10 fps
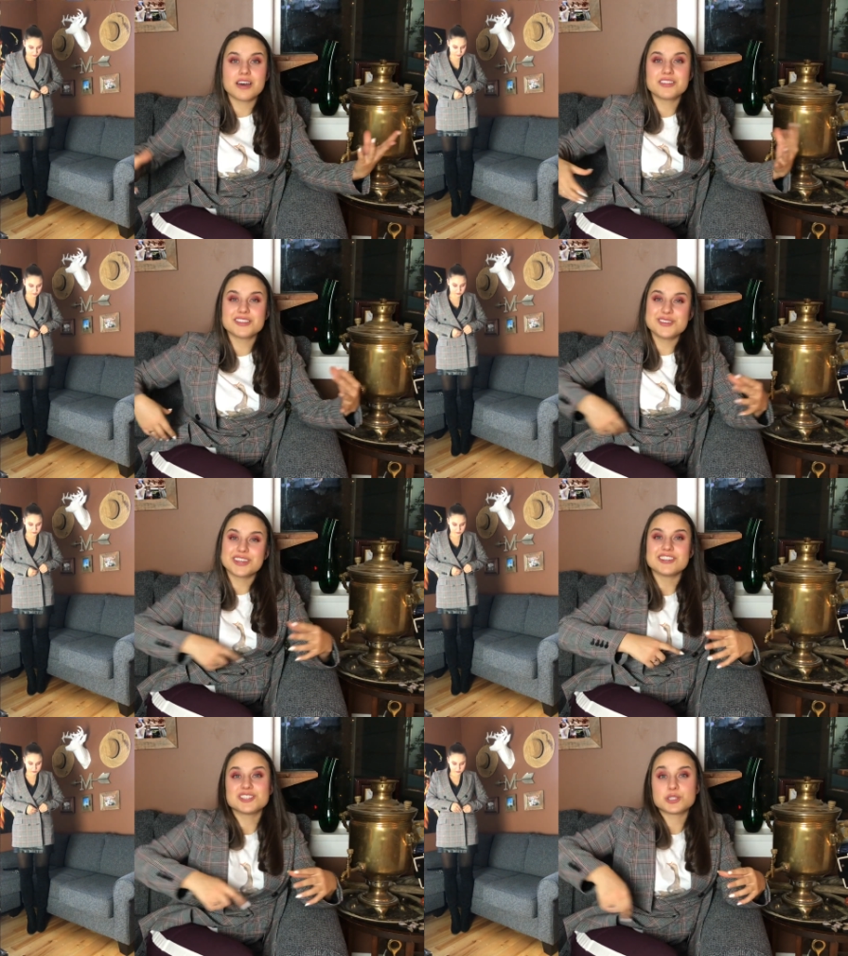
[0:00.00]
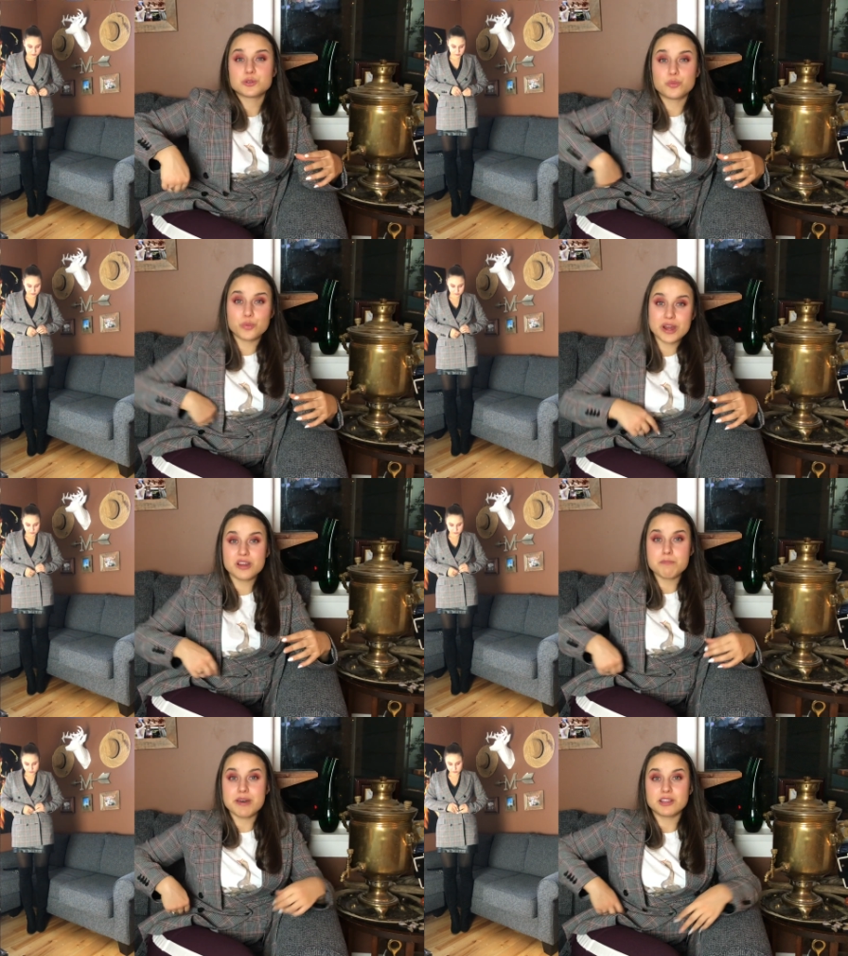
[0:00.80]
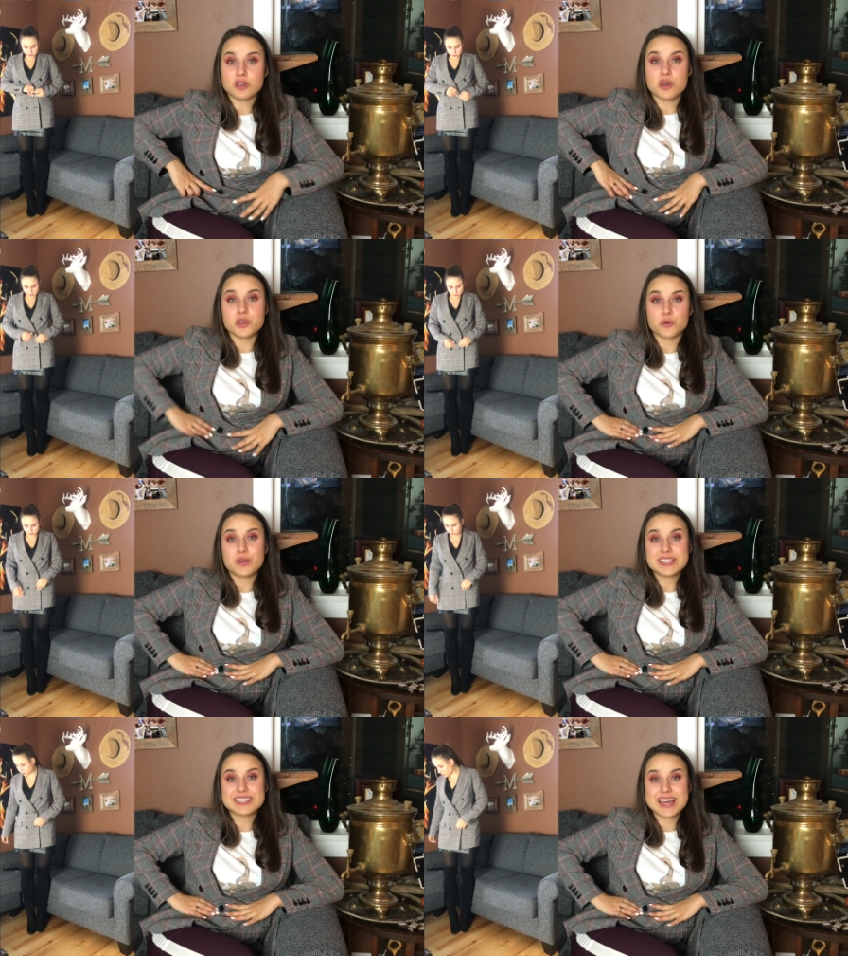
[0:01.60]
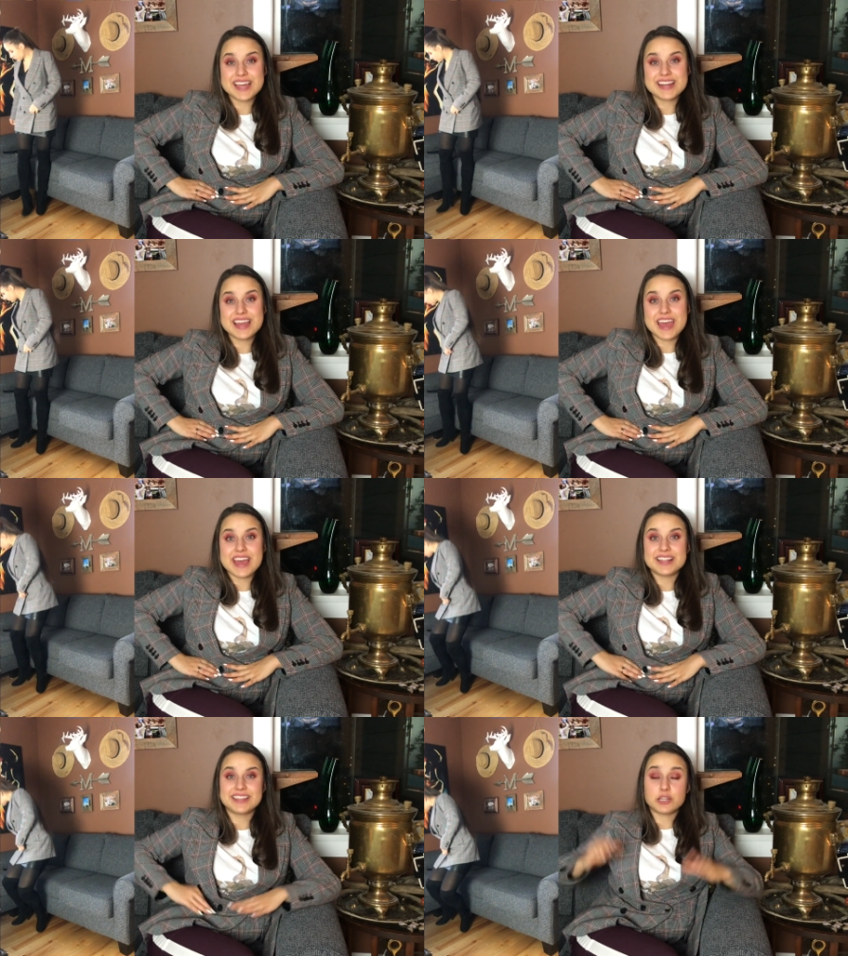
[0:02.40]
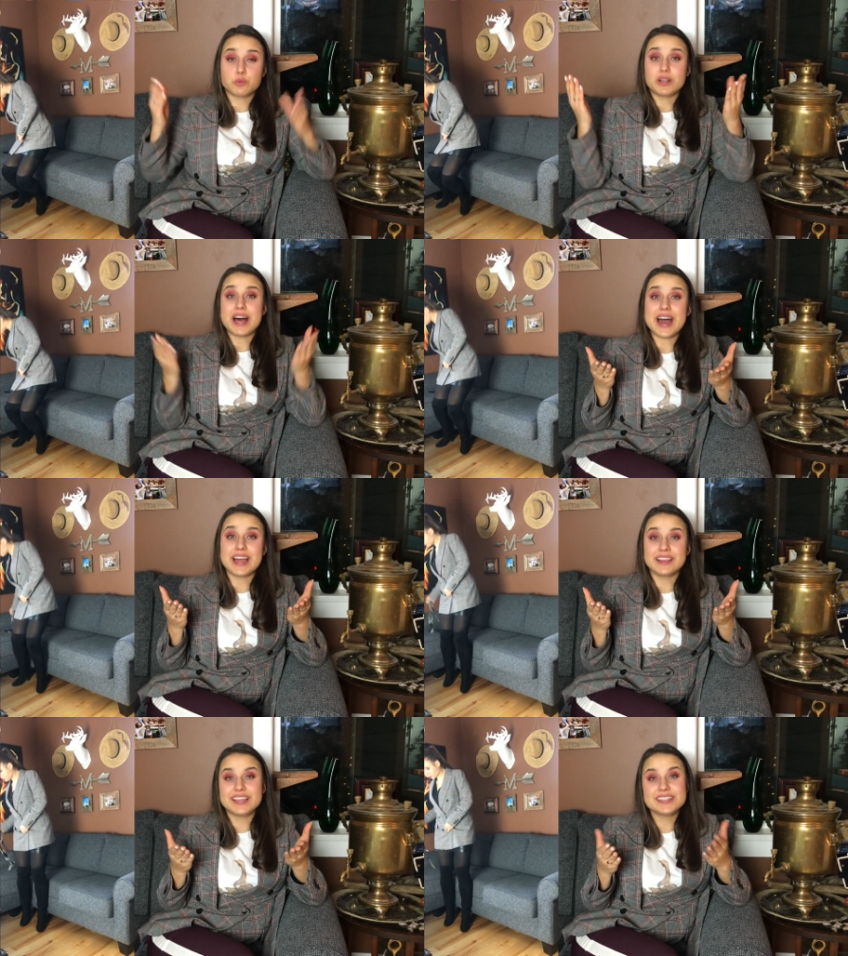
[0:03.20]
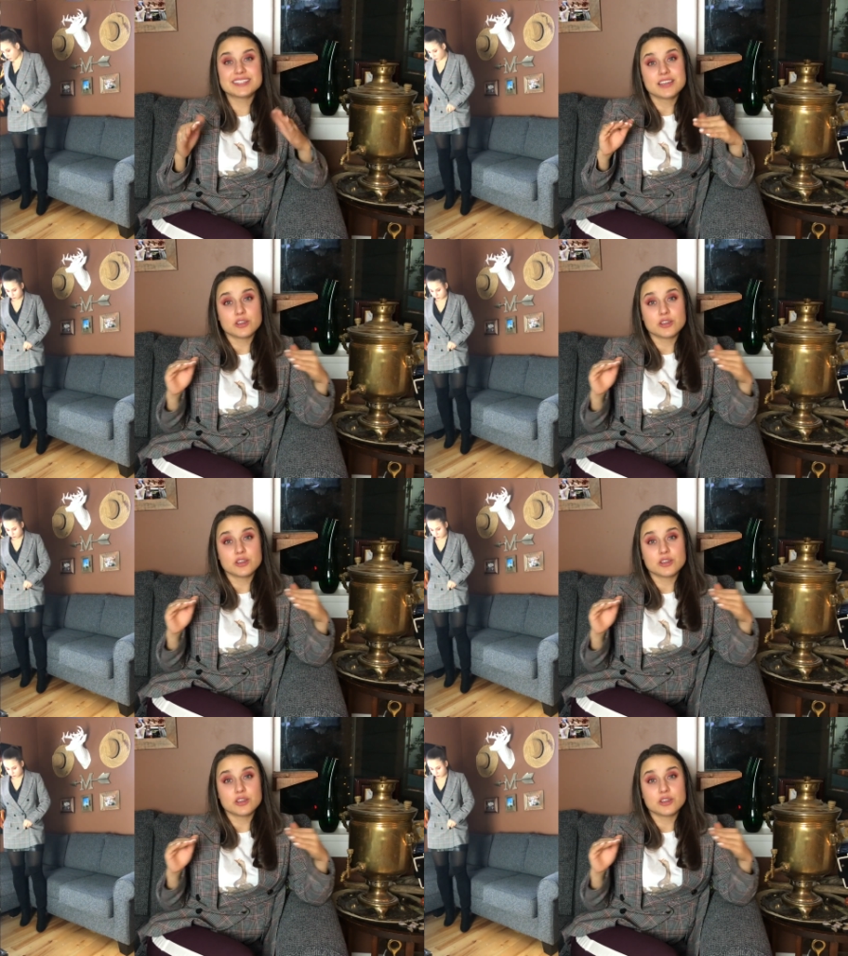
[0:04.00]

then you can just wear a belt on your waistline, and that will highlight